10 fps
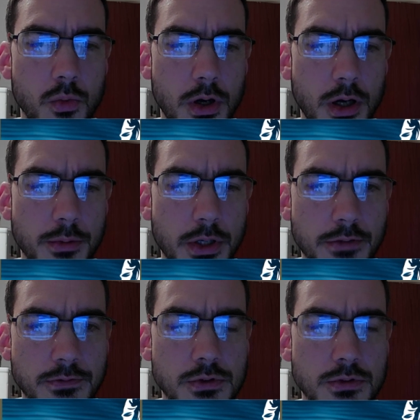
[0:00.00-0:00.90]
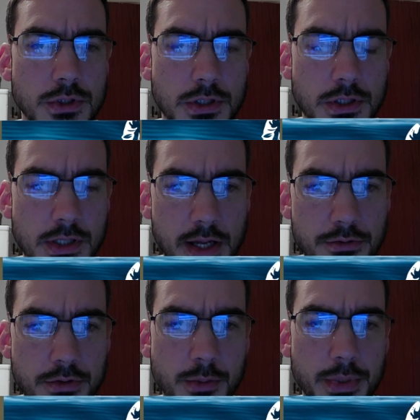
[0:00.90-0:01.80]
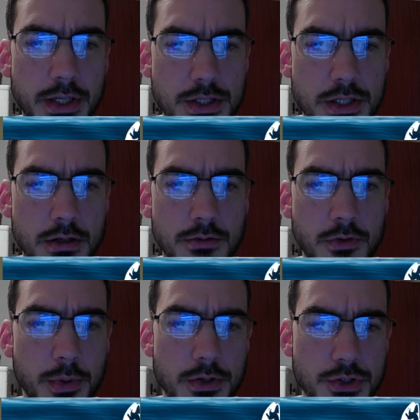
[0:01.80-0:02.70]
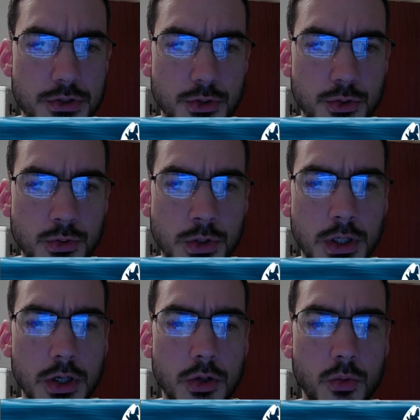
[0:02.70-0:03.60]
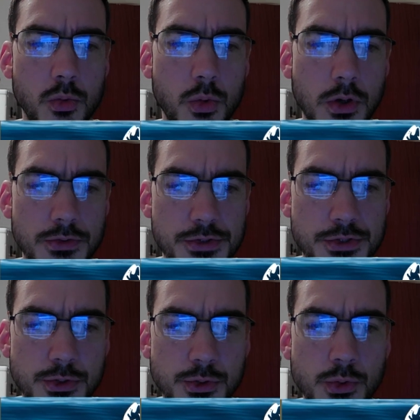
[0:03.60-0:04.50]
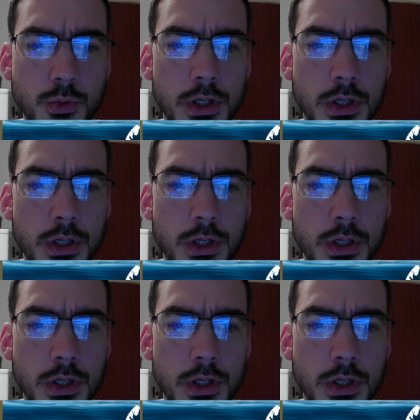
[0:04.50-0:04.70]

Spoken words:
I'm kind of gathering a picture here of a person who wants to